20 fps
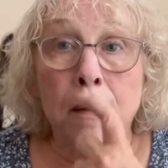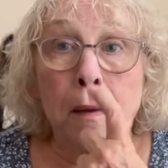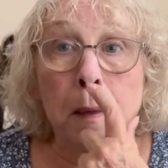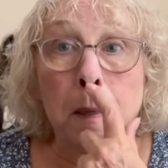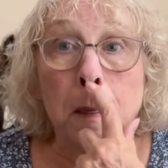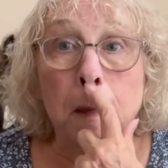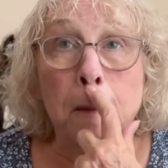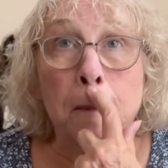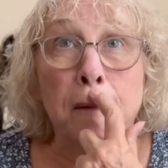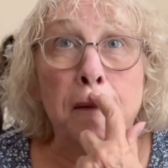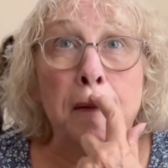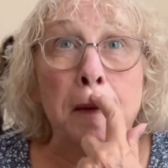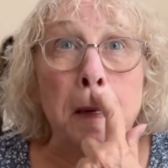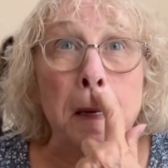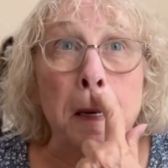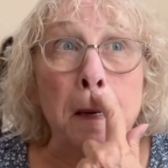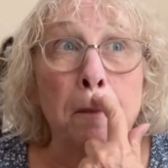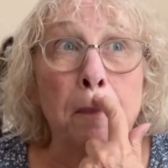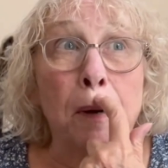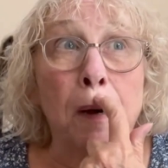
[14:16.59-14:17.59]
You've
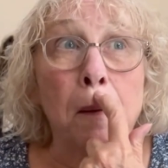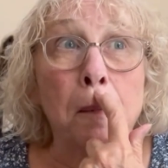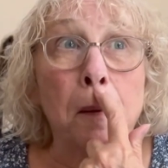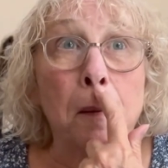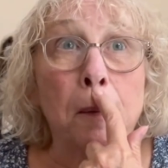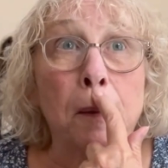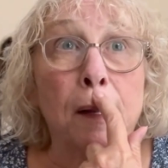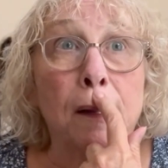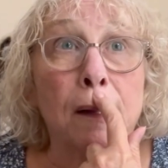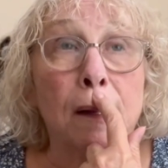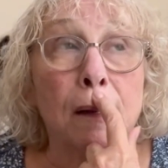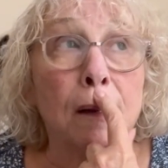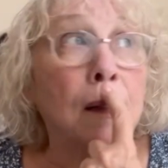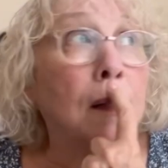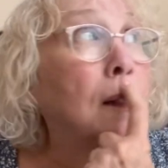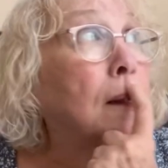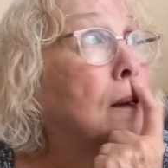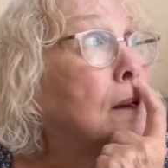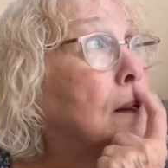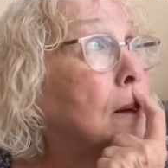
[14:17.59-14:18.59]
seen probably the,
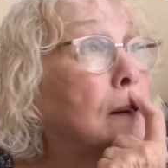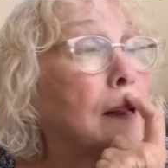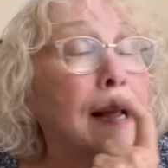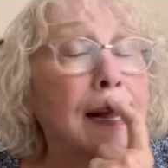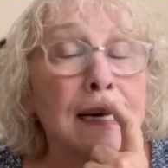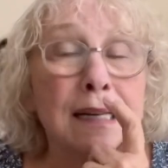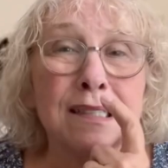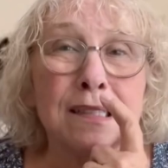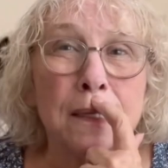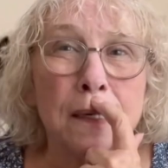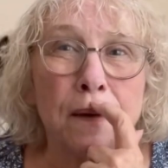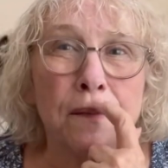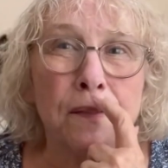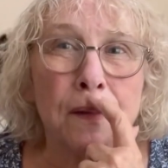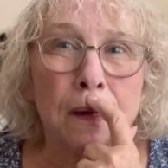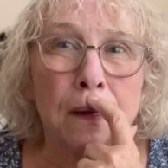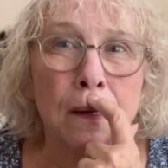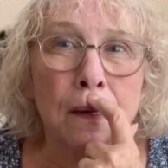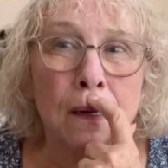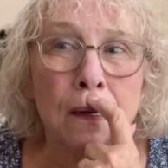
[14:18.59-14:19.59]
the last of
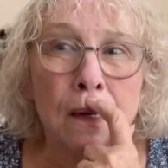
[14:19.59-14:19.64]
the